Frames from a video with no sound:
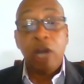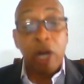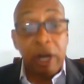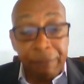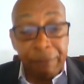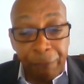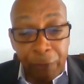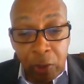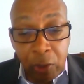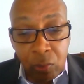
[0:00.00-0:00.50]

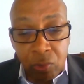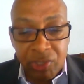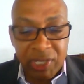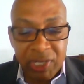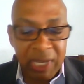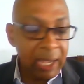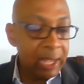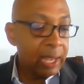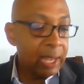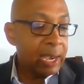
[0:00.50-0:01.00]

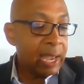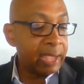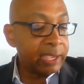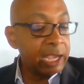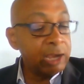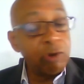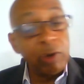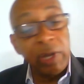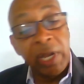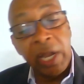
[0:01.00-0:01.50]
curfews,
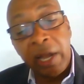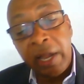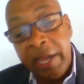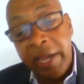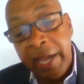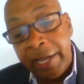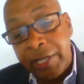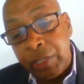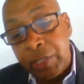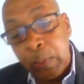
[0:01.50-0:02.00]
like in Grenada
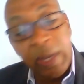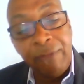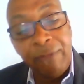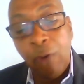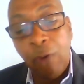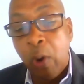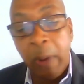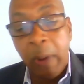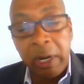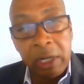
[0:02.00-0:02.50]
here,
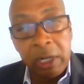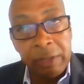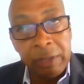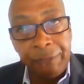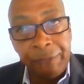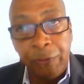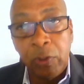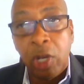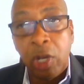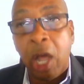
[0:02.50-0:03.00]
24-hour
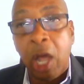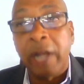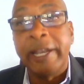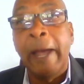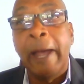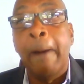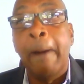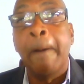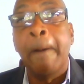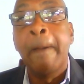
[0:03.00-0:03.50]
curfew,
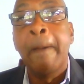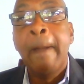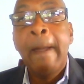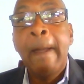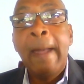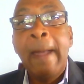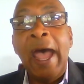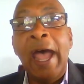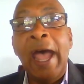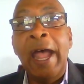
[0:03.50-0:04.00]
lockdown,
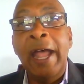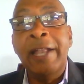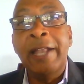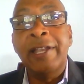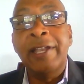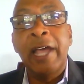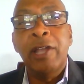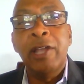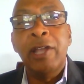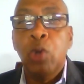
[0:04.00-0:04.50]

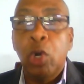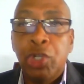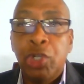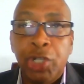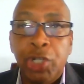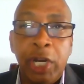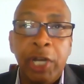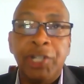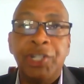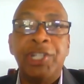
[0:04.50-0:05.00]
and no
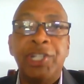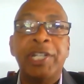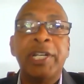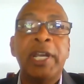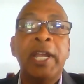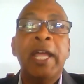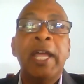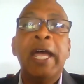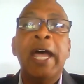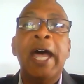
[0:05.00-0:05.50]

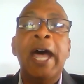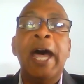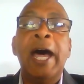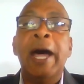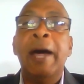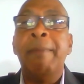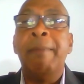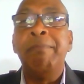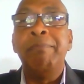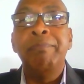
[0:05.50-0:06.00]
church,
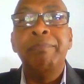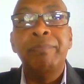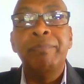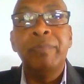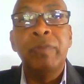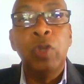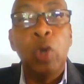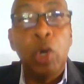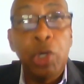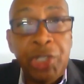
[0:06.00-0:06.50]

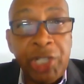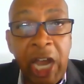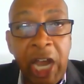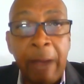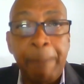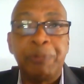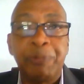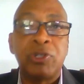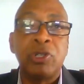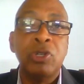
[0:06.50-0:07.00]
no
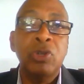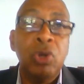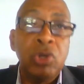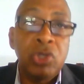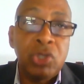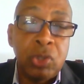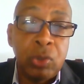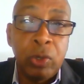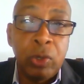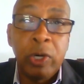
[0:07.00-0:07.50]
shops, no
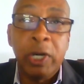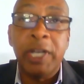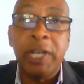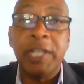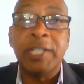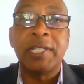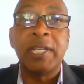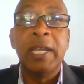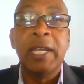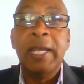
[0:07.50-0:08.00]

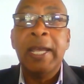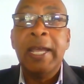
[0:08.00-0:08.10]
stores.